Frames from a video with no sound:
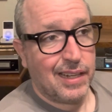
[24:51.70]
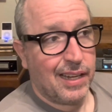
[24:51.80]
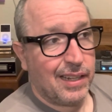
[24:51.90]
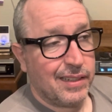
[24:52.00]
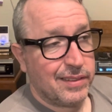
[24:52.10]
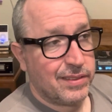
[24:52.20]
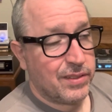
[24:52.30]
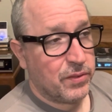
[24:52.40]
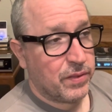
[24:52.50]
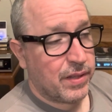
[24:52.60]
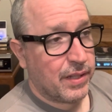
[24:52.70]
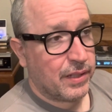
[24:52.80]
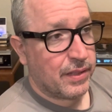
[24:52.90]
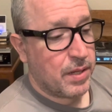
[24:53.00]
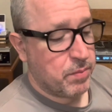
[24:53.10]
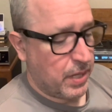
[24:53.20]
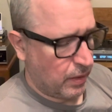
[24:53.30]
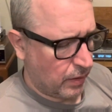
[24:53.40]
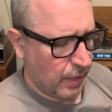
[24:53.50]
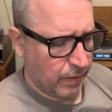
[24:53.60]
I don't think they made
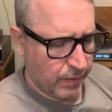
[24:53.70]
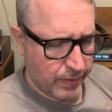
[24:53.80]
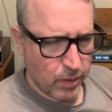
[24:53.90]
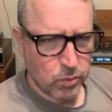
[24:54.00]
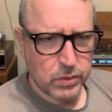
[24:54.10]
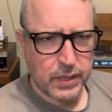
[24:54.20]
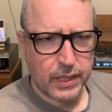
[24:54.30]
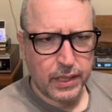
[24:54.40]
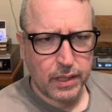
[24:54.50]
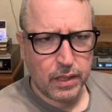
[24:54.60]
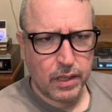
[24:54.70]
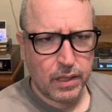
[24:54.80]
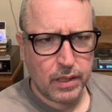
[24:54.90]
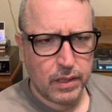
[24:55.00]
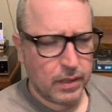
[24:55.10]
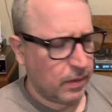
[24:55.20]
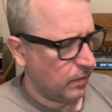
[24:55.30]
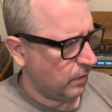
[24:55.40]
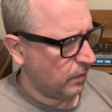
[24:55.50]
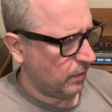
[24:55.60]
they there was like uh
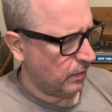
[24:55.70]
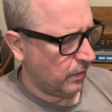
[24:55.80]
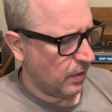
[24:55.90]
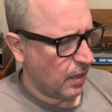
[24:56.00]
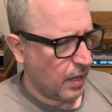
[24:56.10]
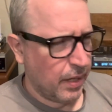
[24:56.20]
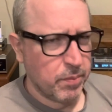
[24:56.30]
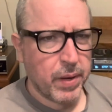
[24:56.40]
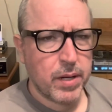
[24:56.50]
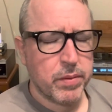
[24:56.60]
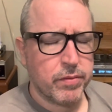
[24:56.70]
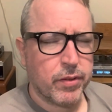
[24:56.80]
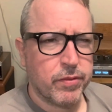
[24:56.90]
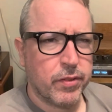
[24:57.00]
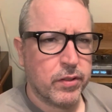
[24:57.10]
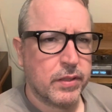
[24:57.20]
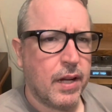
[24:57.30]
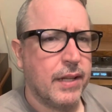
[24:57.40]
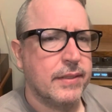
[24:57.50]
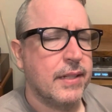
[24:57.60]
it might have been for First
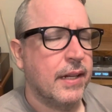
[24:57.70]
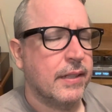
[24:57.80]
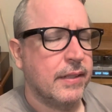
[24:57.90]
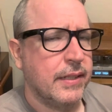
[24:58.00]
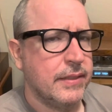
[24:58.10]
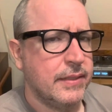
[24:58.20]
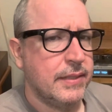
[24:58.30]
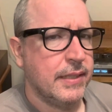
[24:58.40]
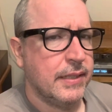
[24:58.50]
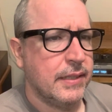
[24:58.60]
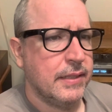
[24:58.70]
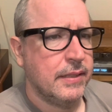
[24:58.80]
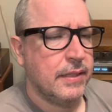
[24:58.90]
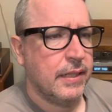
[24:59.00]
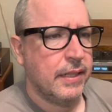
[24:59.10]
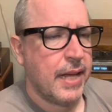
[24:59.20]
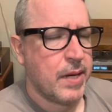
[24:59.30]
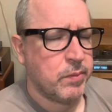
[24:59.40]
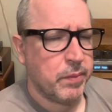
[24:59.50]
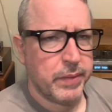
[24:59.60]
Contact. They did an
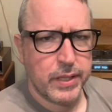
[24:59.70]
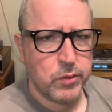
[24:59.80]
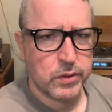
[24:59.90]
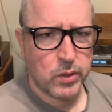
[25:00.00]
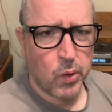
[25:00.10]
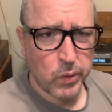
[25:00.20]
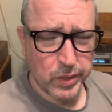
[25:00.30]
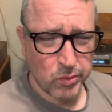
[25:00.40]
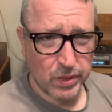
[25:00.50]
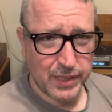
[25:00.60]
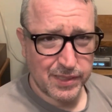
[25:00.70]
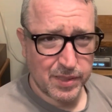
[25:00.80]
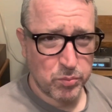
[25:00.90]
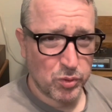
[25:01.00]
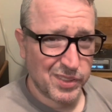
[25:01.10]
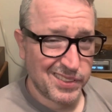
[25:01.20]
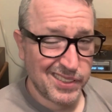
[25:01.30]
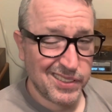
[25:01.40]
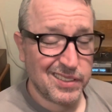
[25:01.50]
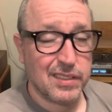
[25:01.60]
album and it was only released in
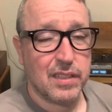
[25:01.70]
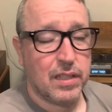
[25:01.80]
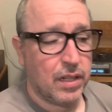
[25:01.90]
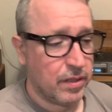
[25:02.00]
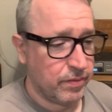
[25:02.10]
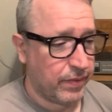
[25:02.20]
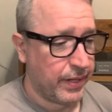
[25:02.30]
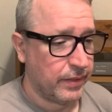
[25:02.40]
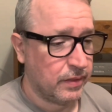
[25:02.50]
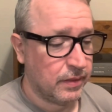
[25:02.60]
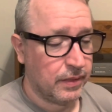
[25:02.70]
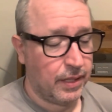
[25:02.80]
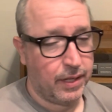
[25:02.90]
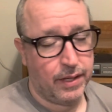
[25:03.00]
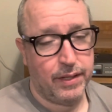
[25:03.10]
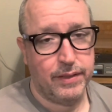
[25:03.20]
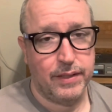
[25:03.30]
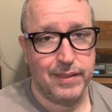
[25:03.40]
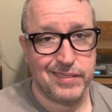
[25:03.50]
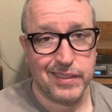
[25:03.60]
Brazil on vinyl and
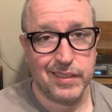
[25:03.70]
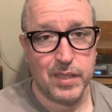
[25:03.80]
that's like a